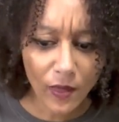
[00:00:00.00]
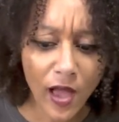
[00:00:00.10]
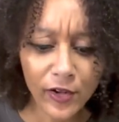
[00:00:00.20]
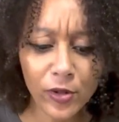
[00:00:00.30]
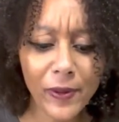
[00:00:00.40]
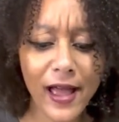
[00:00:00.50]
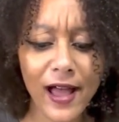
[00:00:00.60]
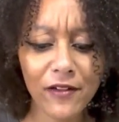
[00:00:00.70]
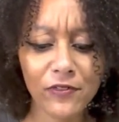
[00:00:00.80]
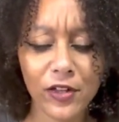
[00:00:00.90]
on your
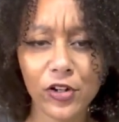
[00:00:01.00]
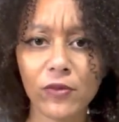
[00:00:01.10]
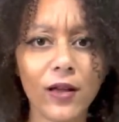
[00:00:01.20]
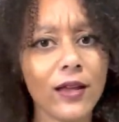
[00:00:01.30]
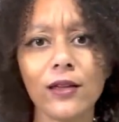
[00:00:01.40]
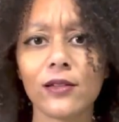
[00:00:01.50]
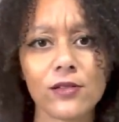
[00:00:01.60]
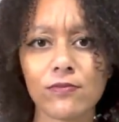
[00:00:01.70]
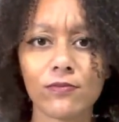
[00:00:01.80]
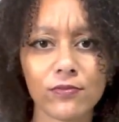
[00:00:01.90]
path that you're like
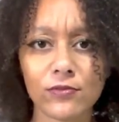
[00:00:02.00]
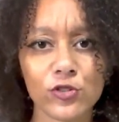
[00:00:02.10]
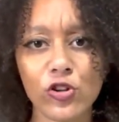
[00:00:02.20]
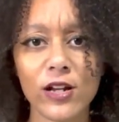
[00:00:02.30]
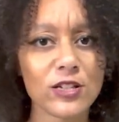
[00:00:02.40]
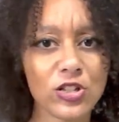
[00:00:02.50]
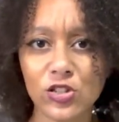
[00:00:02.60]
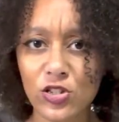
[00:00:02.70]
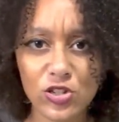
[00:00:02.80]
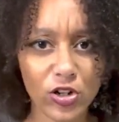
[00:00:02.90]
trying to
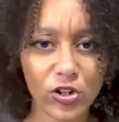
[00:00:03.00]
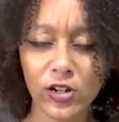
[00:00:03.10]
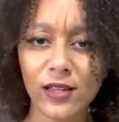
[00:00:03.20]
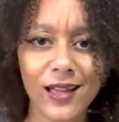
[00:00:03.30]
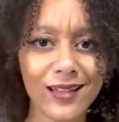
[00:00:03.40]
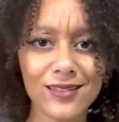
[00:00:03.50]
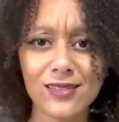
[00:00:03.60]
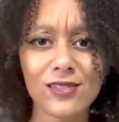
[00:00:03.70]
discern against,